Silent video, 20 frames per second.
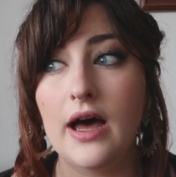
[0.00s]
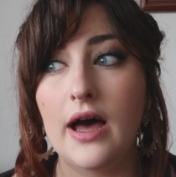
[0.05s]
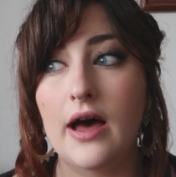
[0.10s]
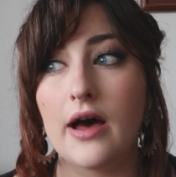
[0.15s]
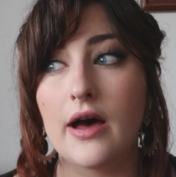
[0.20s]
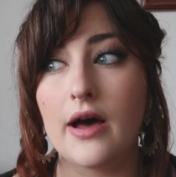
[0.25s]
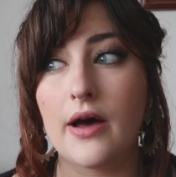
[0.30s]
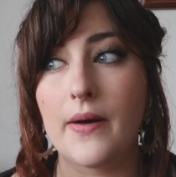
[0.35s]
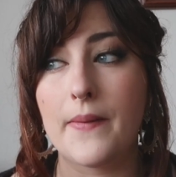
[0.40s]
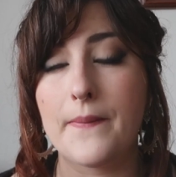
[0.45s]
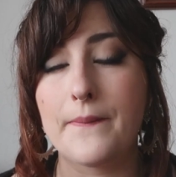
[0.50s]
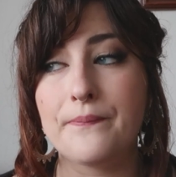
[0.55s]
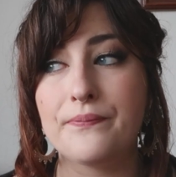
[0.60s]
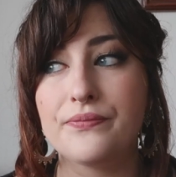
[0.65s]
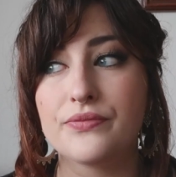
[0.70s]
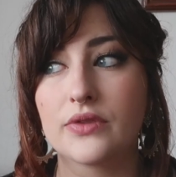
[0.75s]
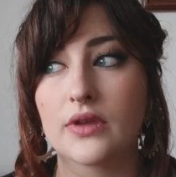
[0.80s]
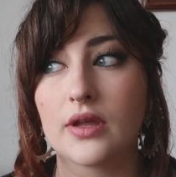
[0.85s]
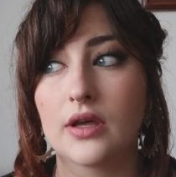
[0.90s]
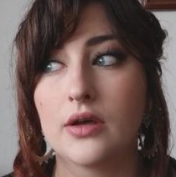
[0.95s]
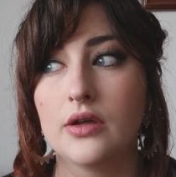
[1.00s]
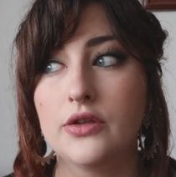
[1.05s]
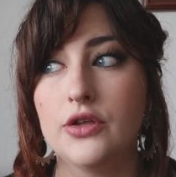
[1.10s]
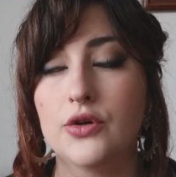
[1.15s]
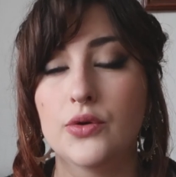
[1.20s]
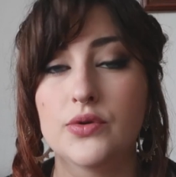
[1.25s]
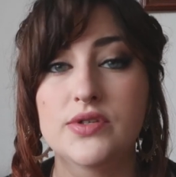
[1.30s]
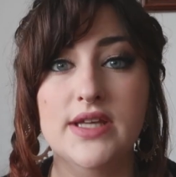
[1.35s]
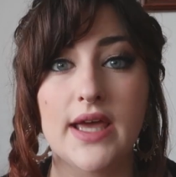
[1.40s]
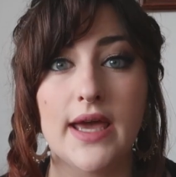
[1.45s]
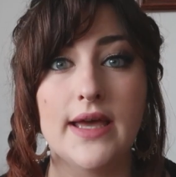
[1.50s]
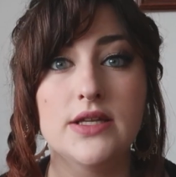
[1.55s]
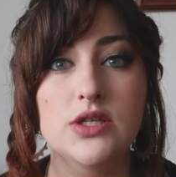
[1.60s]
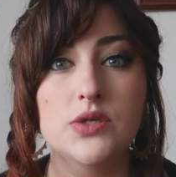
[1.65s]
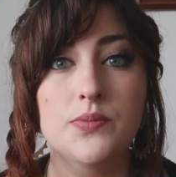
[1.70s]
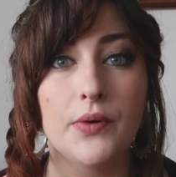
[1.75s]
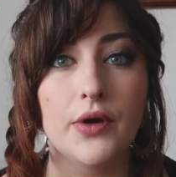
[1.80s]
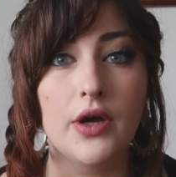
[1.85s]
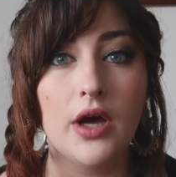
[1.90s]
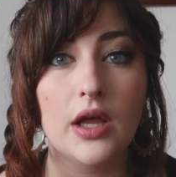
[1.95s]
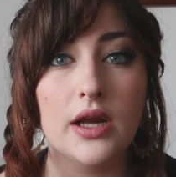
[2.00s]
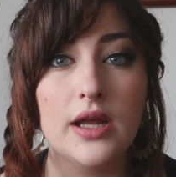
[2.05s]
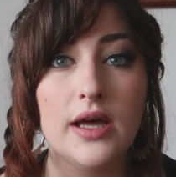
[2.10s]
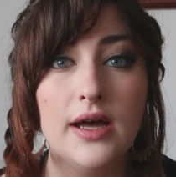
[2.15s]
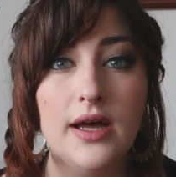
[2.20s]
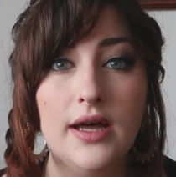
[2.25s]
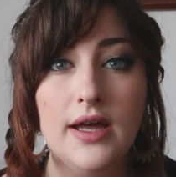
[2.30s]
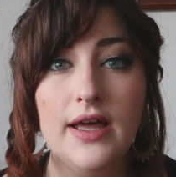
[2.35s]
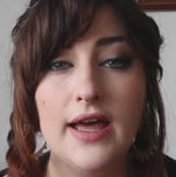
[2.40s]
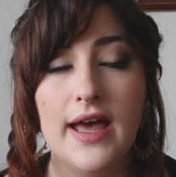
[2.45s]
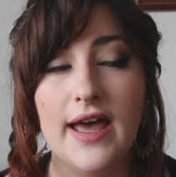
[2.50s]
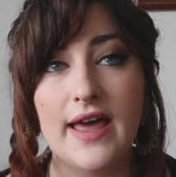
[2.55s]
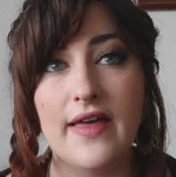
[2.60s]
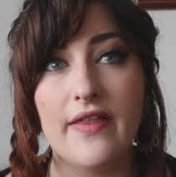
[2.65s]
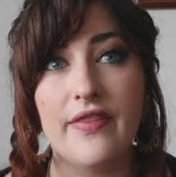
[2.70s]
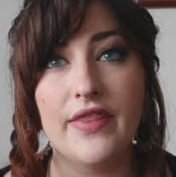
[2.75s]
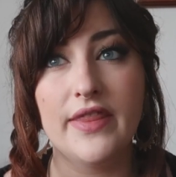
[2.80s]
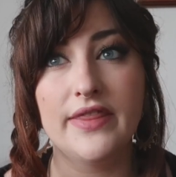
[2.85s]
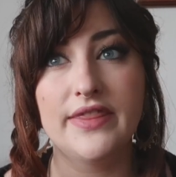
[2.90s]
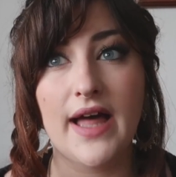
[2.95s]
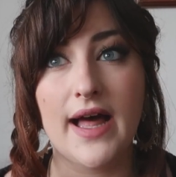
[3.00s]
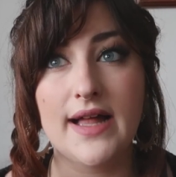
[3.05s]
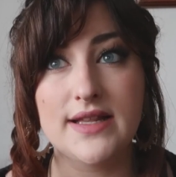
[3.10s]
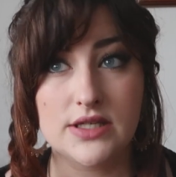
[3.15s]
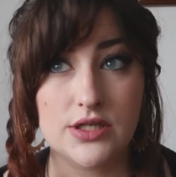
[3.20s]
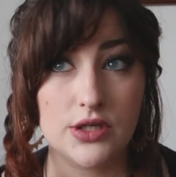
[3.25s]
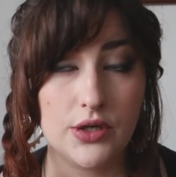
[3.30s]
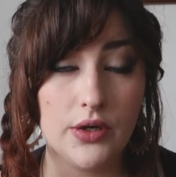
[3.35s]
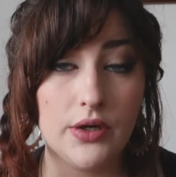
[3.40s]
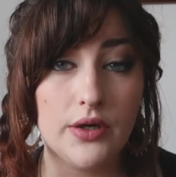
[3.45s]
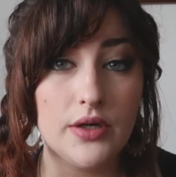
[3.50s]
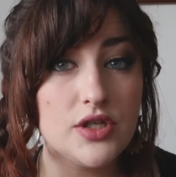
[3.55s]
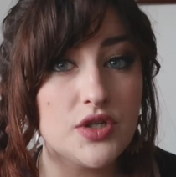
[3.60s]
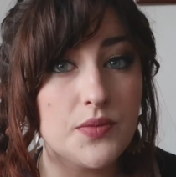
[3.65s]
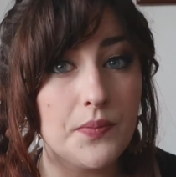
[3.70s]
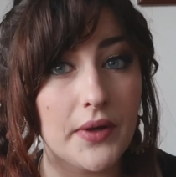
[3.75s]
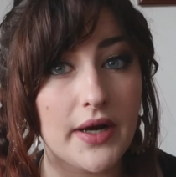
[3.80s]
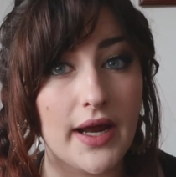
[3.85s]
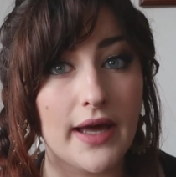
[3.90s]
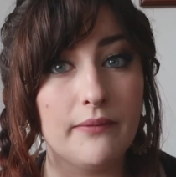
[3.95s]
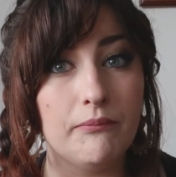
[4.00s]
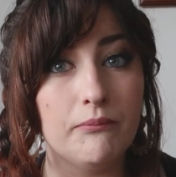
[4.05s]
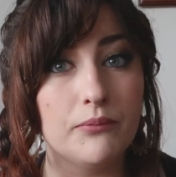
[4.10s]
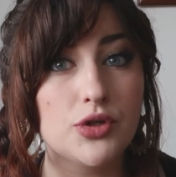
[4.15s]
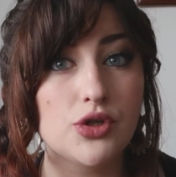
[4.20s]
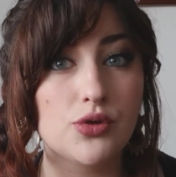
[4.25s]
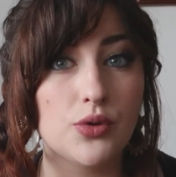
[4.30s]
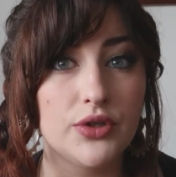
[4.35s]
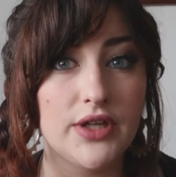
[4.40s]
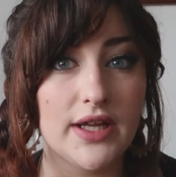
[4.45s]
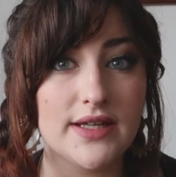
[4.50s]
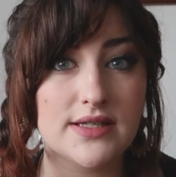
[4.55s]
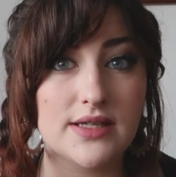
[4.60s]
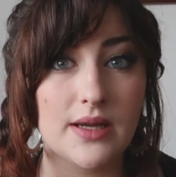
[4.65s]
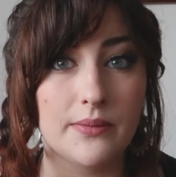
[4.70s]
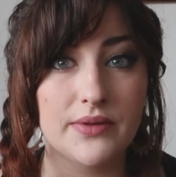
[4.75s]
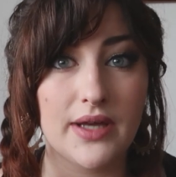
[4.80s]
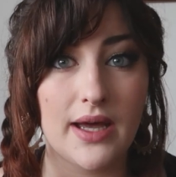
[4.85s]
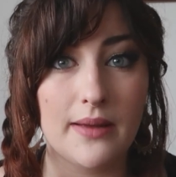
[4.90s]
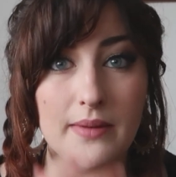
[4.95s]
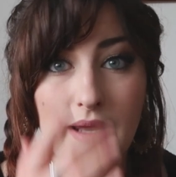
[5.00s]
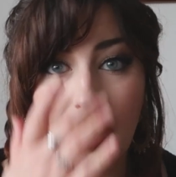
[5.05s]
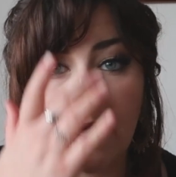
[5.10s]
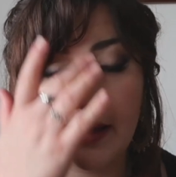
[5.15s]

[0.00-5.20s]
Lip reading: You know, scans per color, and that's good, but I'm sure that sometimes,